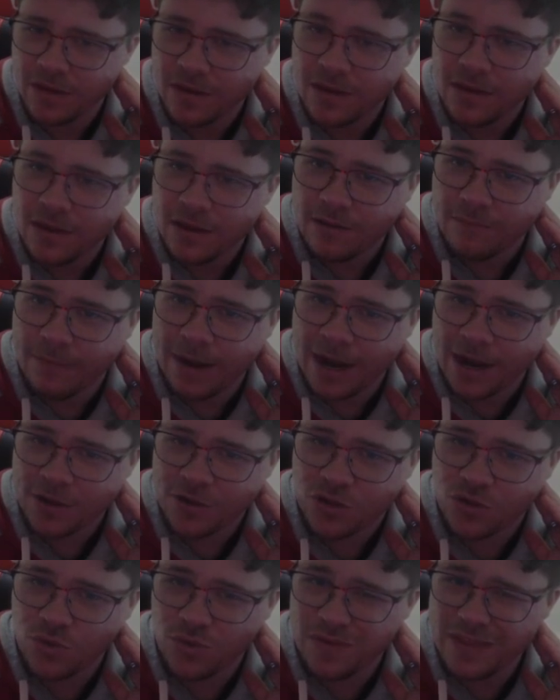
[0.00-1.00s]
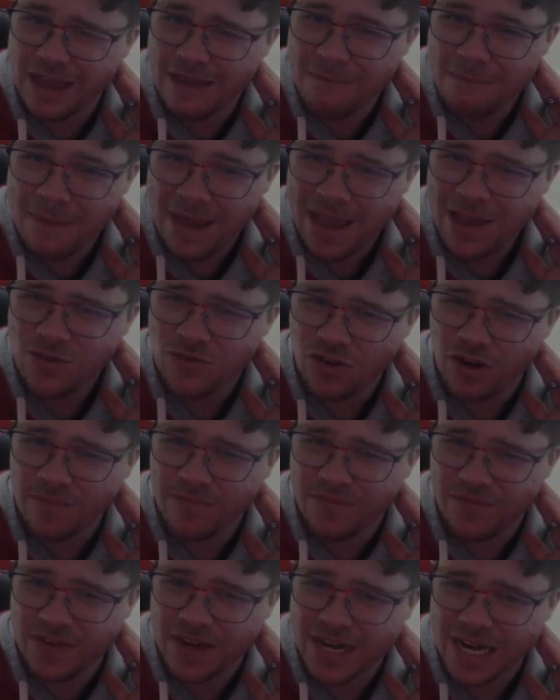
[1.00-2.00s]
Marshall. They may drop
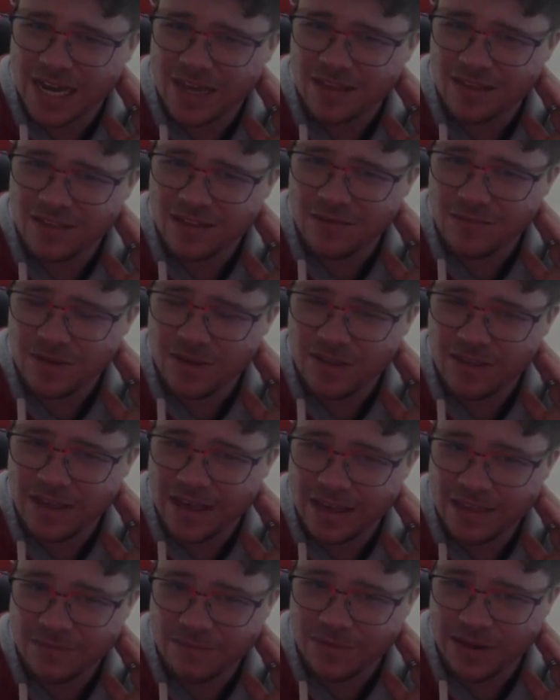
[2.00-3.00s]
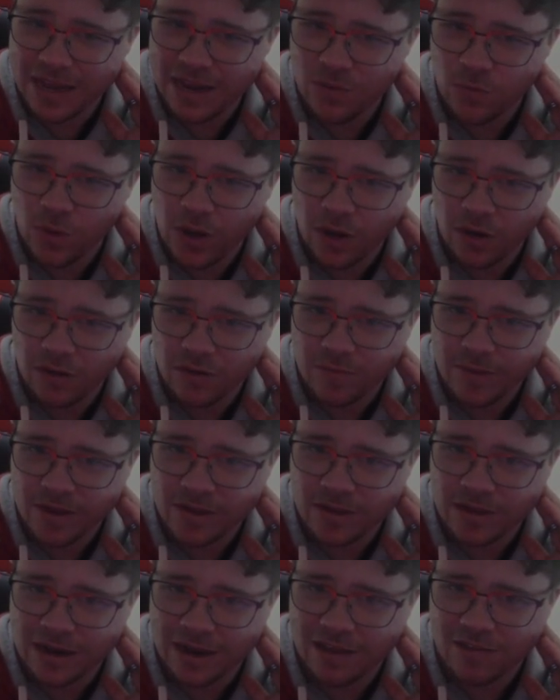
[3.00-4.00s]
Finlayson because he hasn't played well,
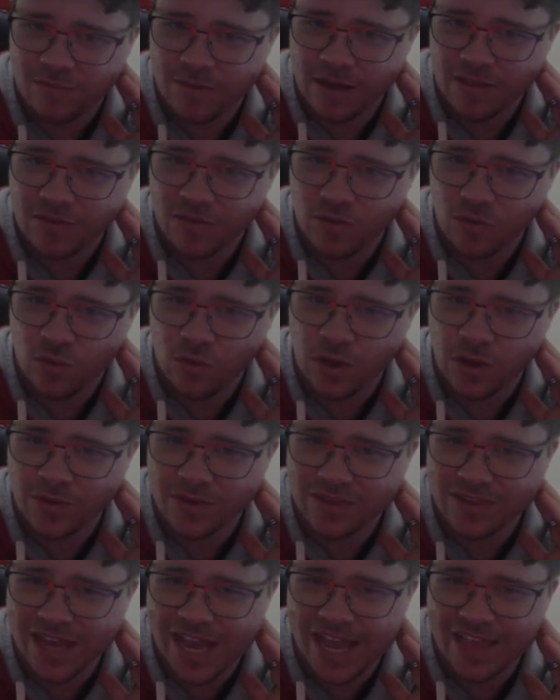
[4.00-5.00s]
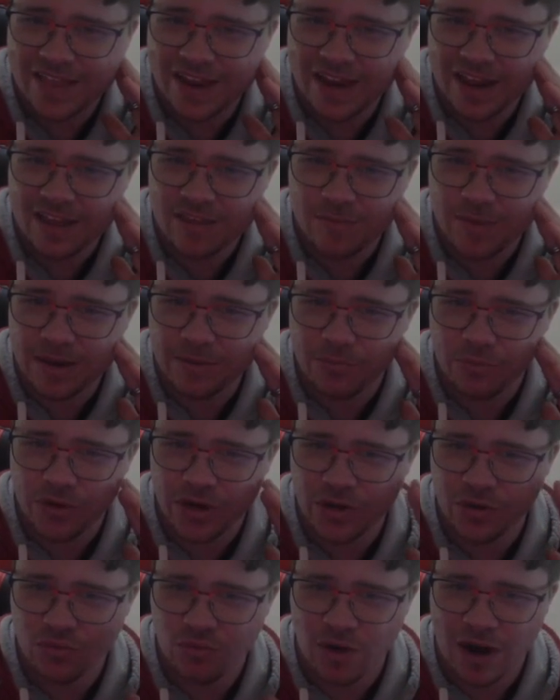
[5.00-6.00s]
especially last month. Although in saying that, he has been a pretty
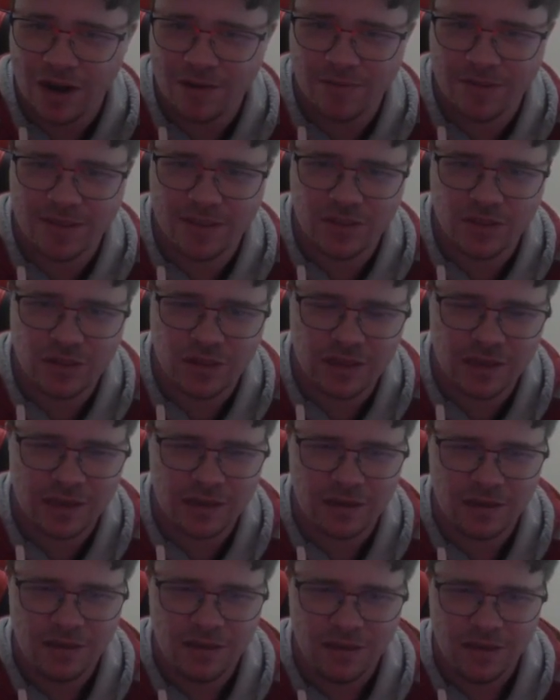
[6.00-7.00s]
good ruckman this year.